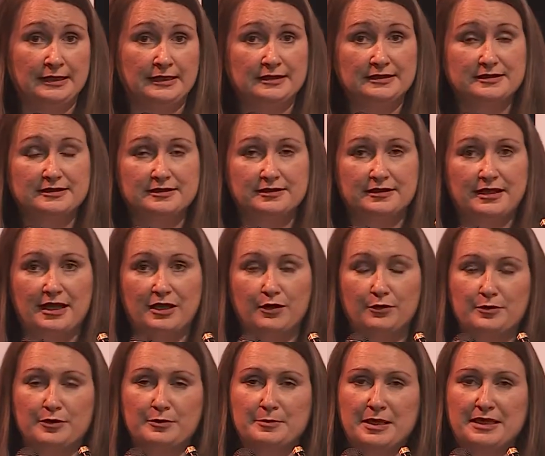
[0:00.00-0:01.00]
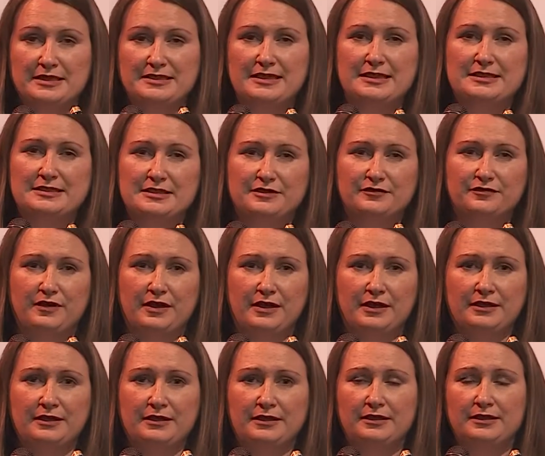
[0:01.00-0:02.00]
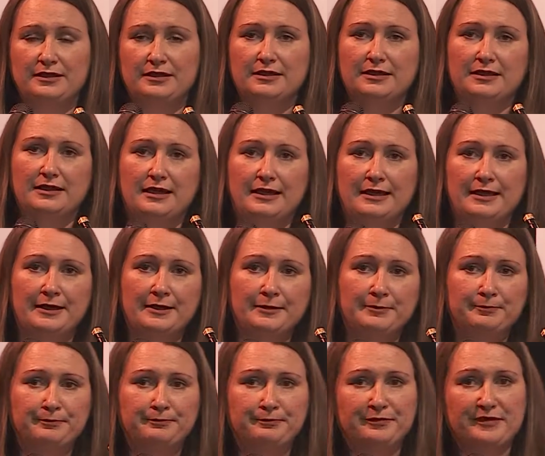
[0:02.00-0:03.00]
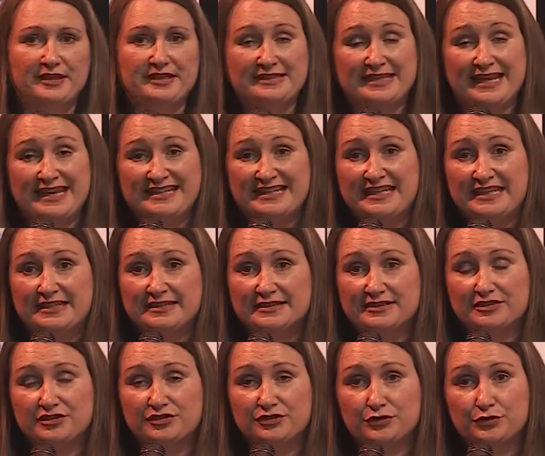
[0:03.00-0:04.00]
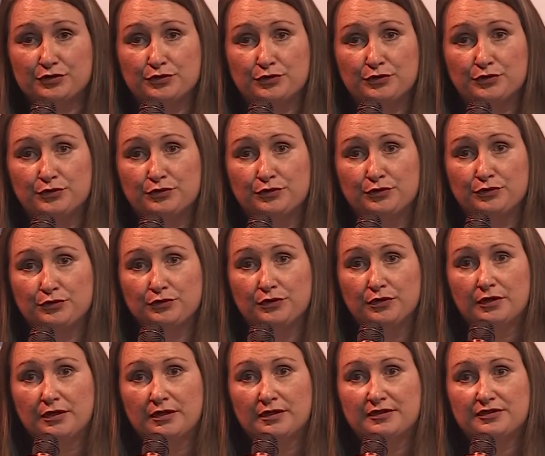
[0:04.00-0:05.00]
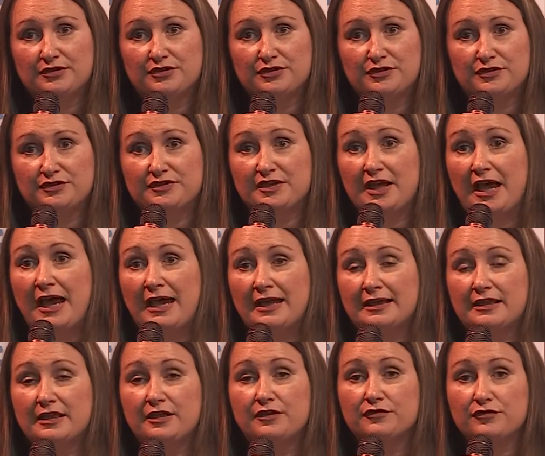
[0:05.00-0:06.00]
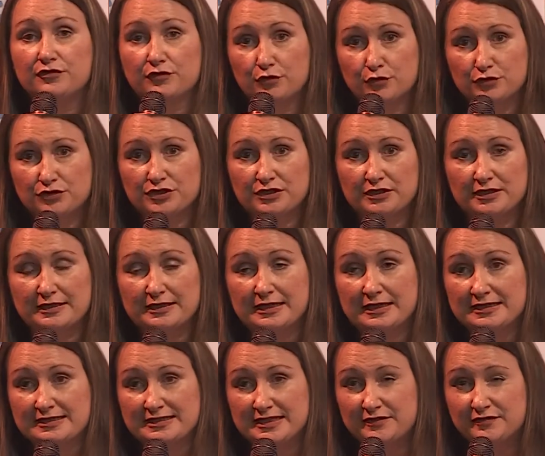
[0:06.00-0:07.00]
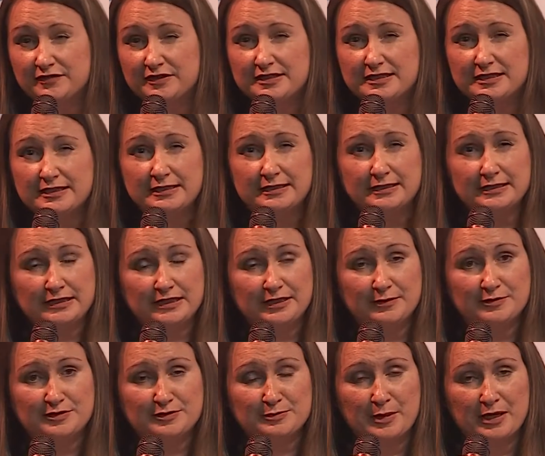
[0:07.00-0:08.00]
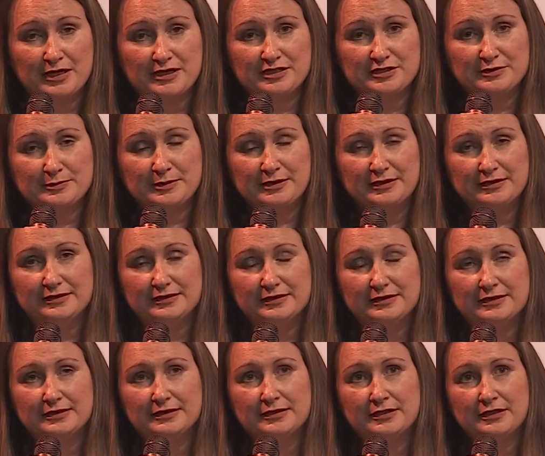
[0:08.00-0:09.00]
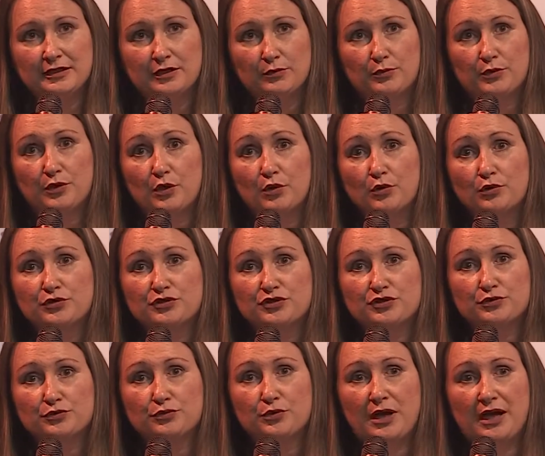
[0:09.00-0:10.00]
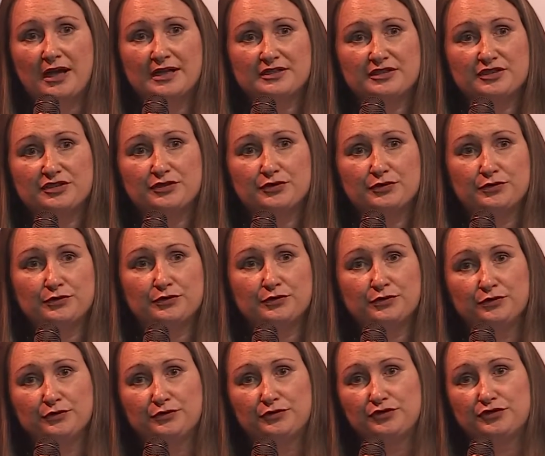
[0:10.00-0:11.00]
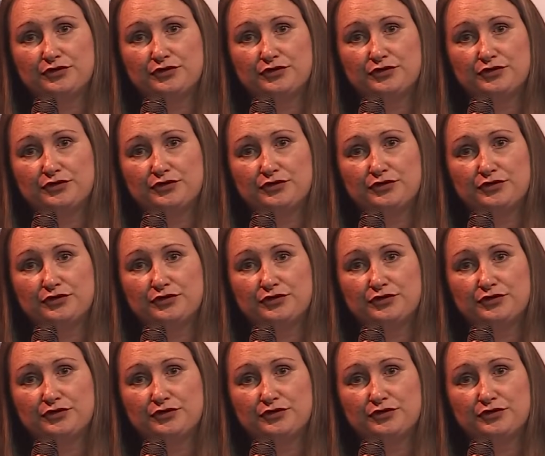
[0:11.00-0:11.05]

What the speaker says: to help them identify the techniques to highlight fraudulent activity in claims management. We also had to